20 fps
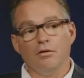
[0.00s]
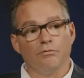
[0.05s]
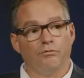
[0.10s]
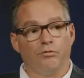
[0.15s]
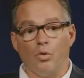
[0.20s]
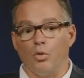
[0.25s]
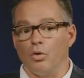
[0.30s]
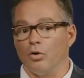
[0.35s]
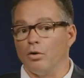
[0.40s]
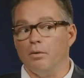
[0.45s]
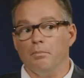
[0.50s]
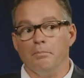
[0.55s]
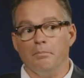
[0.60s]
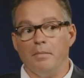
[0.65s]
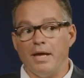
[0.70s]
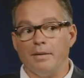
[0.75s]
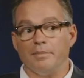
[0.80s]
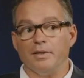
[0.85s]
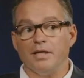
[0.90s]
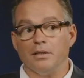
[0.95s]
For
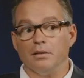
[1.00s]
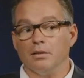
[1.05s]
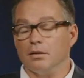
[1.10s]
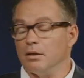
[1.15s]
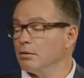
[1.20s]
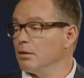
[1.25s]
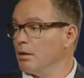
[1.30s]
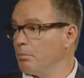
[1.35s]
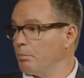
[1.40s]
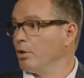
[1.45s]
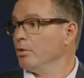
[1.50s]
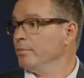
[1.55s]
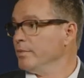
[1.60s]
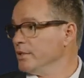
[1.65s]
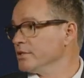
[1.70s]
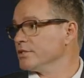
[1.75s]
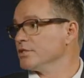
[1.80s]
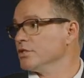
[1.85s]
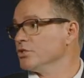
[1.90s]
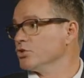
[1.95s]
maybe a
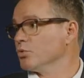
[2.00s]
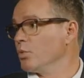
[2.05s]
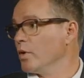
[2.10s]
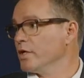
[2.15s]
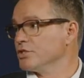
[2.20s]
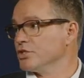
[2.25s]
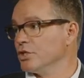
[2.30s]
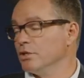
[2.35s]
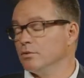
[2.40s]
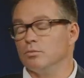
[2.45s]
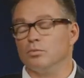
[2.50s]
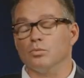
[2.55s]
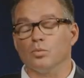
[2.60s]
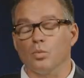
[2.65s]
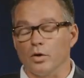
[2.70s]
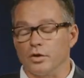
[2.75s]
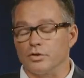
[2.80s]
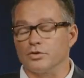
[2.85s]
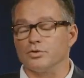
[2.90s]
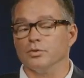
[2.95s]
permanent situation
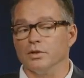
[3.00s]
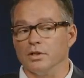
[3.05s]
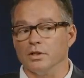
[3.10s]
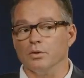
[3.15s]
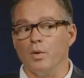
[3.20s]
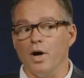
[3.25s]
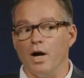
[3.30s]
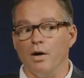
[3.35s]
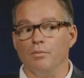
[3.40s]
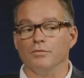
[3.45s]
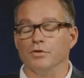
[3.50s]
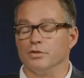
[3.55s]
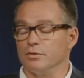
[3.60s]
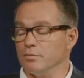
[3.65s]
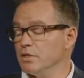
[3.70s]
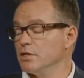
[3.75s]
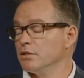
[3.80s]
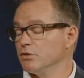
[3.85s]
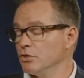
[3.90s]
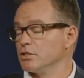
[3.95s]
works really well.
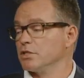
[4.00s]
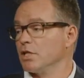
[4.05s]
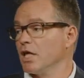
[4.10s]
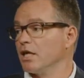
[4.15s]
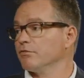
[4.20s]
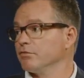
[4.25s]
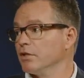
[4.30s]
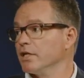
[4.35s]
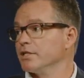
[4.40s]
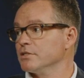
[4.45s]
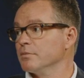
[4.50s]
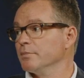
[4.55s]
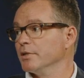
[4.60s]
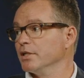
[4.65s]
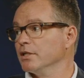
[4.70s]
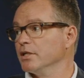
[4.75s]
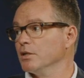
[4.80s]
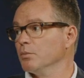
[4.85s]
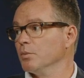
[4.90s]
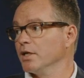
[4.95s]
There's a lot of
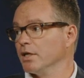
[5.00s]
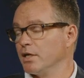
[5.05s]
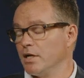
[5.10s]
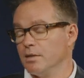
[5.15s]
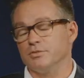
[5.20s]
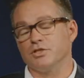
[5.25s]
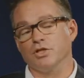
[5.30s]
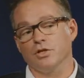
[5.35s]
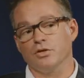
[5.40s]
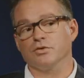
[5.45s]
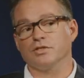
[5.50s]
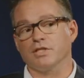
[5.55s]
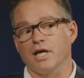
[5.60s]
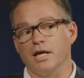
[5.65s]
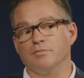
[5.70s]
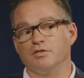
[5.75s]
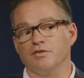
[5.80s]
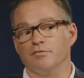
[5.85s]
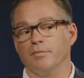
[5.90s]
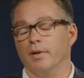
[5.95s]
flexibility when it comes to those types of